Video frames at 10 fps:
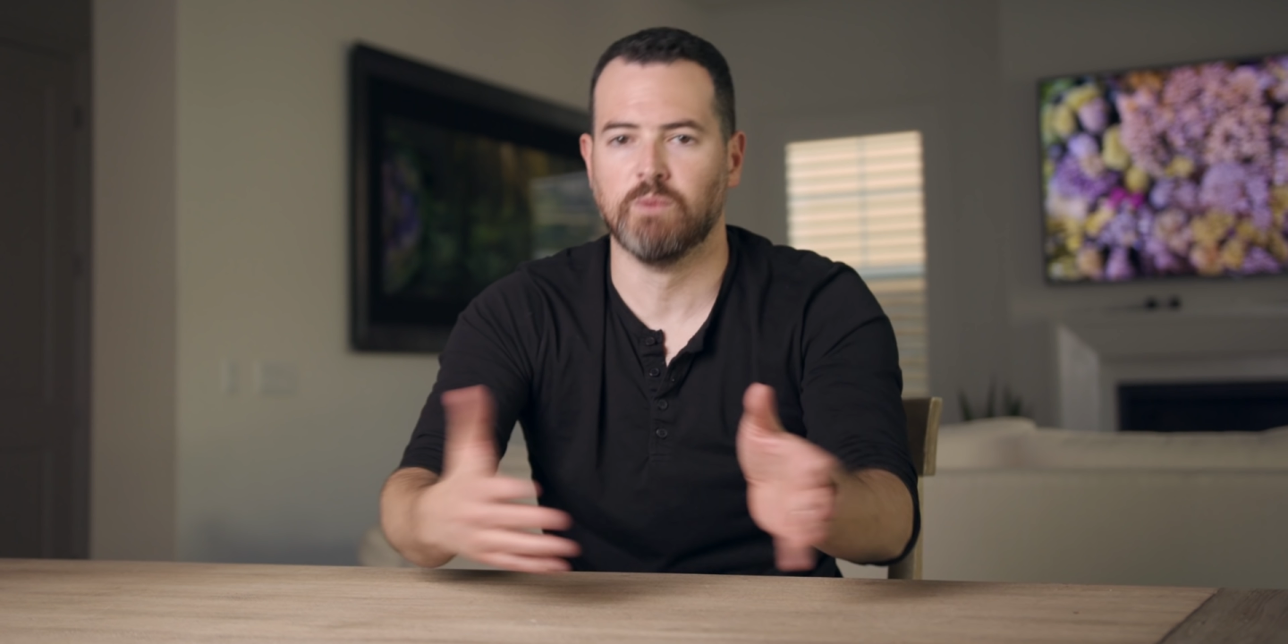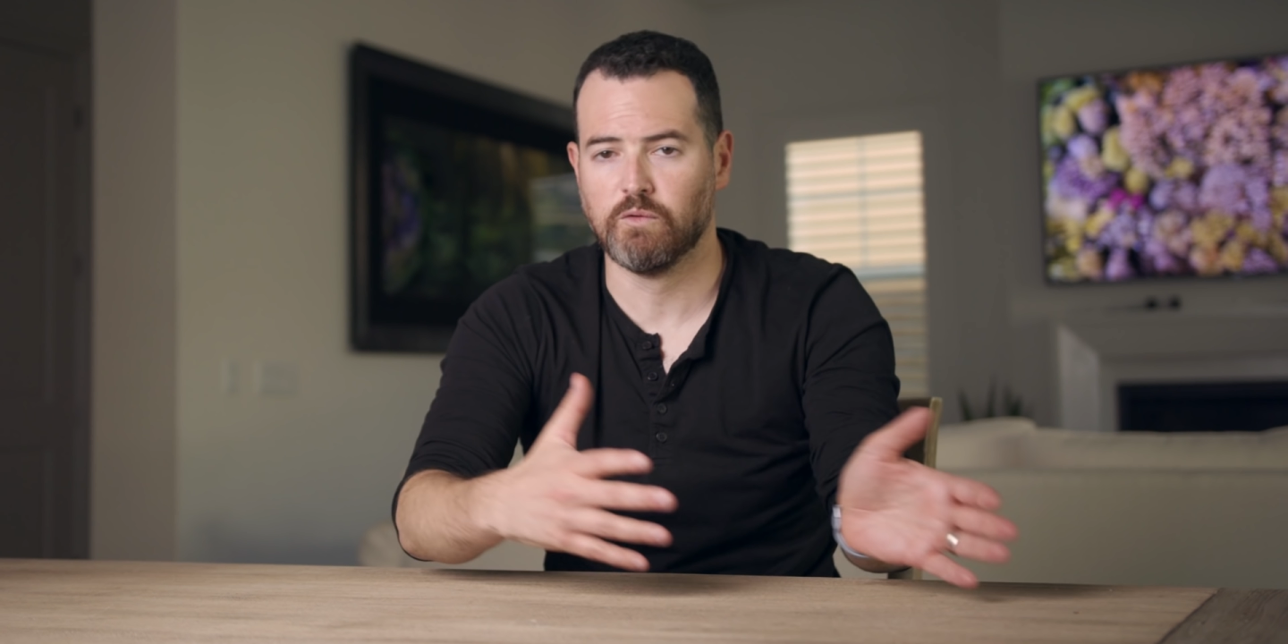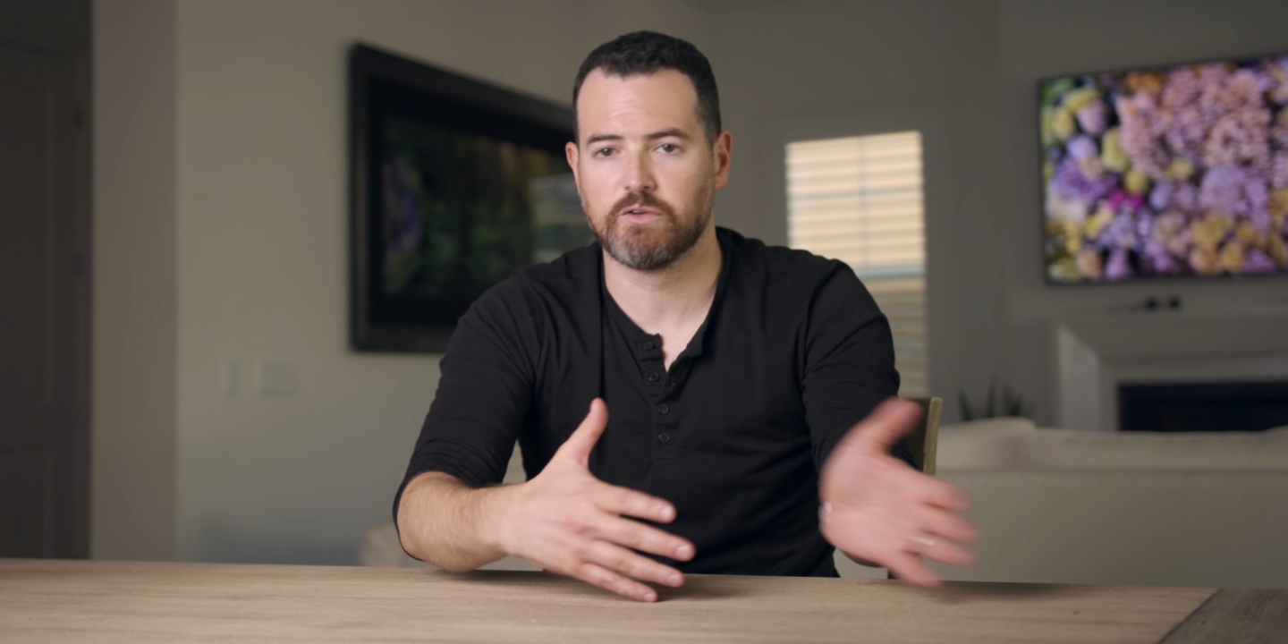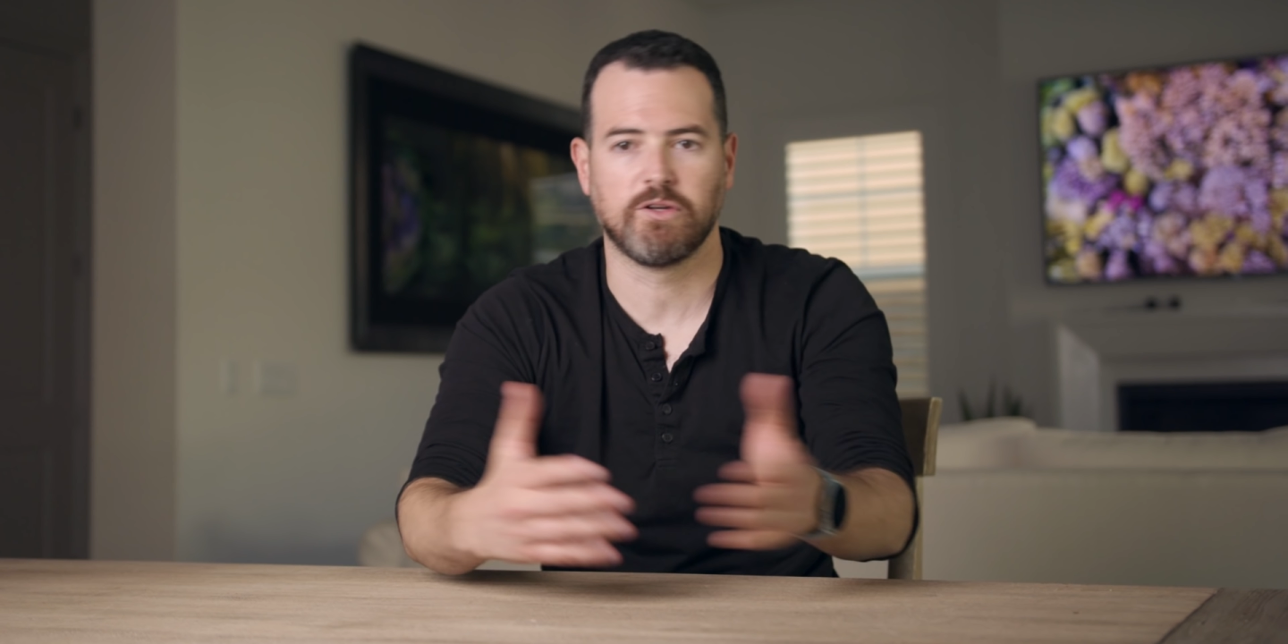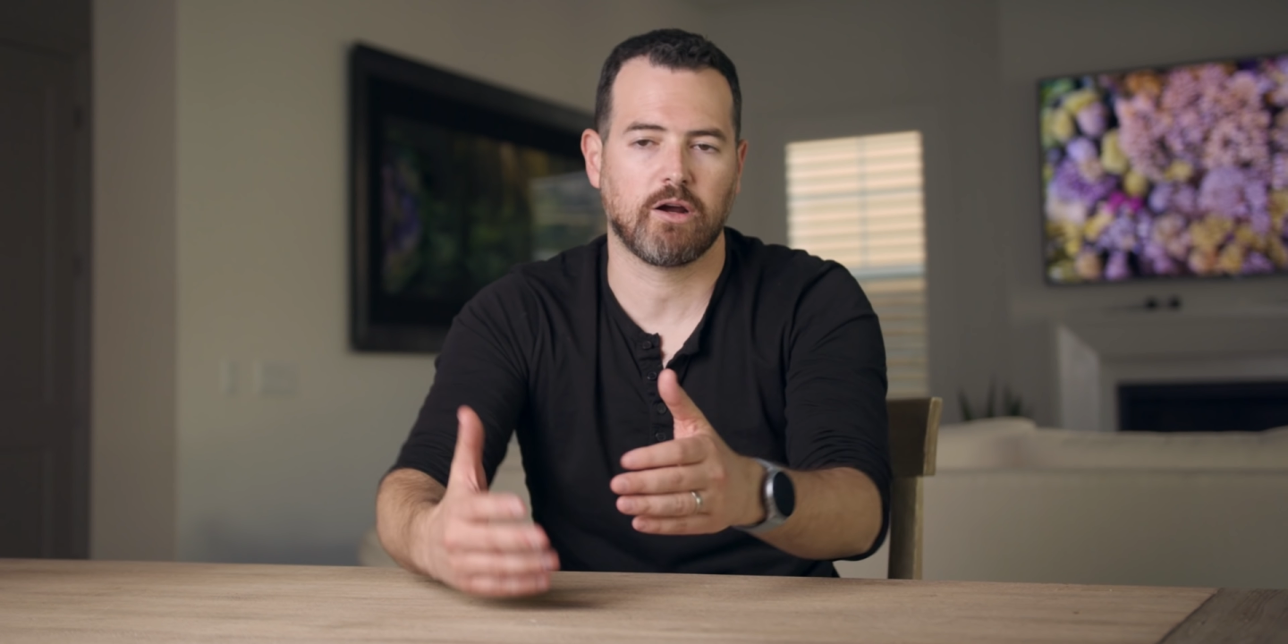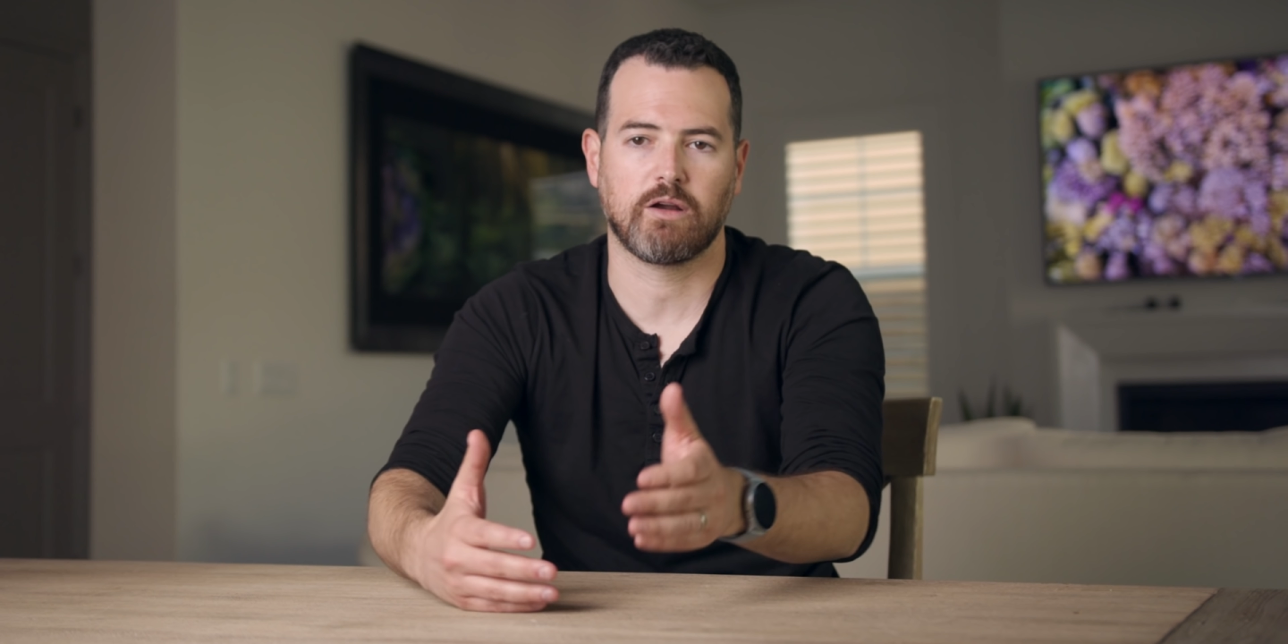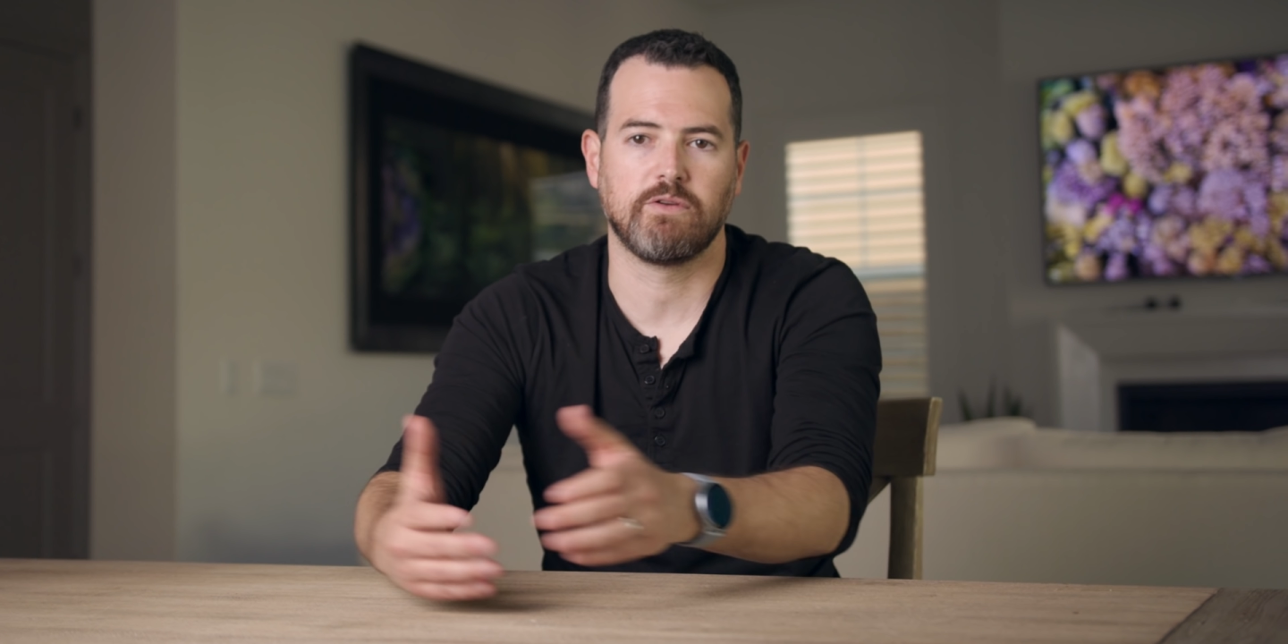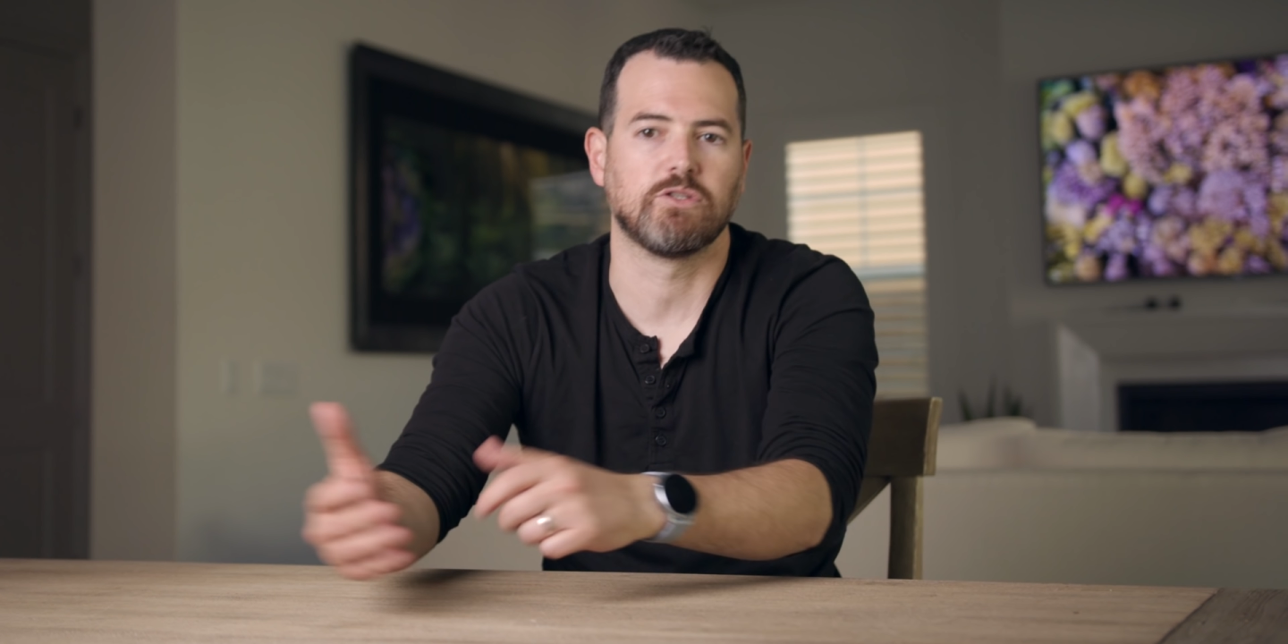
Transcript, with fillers: mobile photography